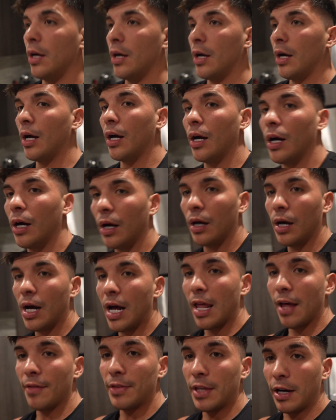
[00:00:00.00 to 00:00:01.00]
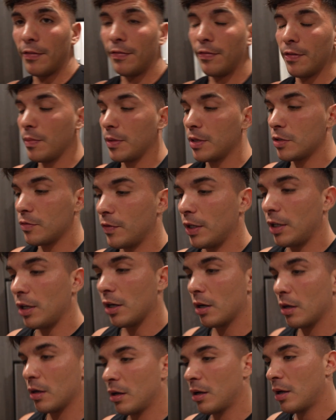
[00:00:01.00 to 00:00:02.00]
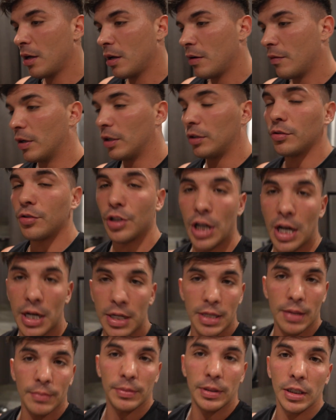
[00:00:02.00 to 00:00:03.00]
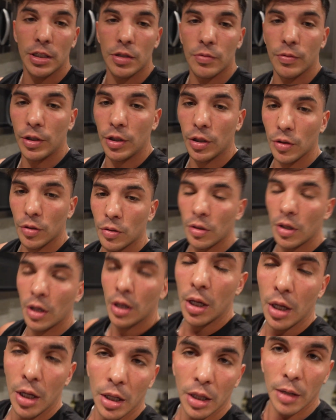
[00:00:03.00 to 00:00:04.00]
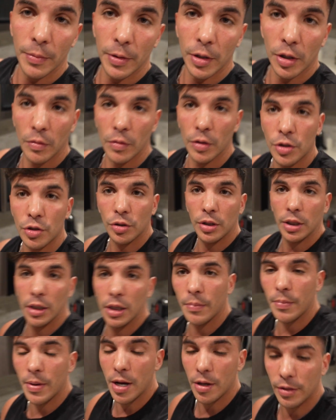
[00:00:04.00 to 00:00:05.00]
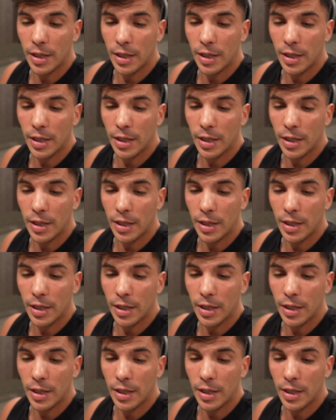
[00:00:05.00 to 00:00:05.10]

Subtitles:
I love that I filmed this video. Wanted to share some things with you. Let me know what you think about